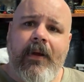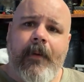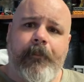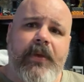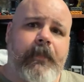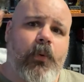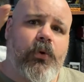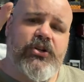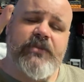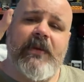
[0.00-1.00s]
People were
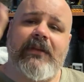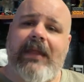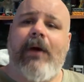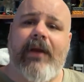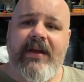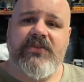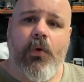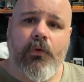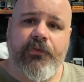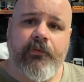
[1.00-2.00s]
just being loud
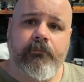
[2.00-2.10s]
assholes.